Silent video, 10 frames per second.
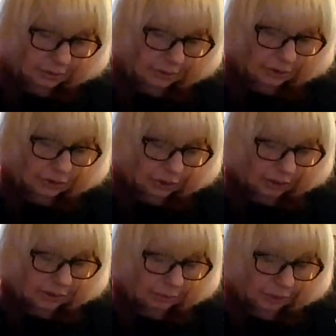And you
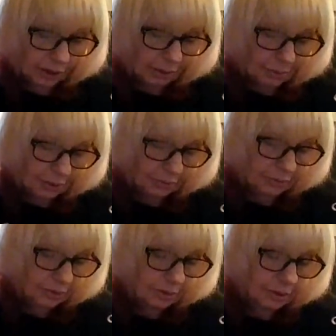thought they were coming,
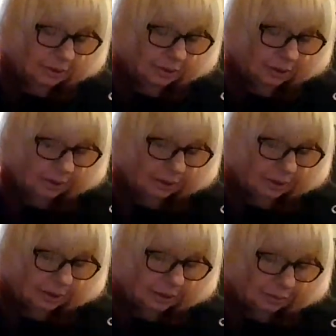
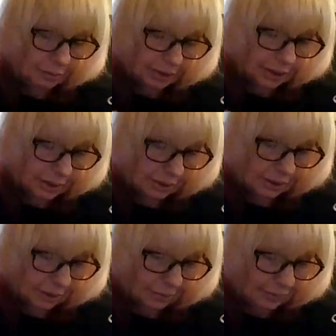but they didn't
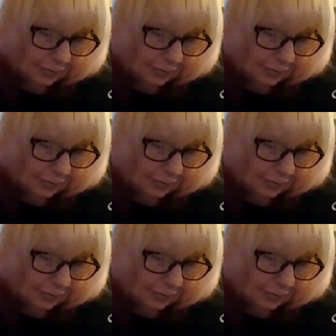come.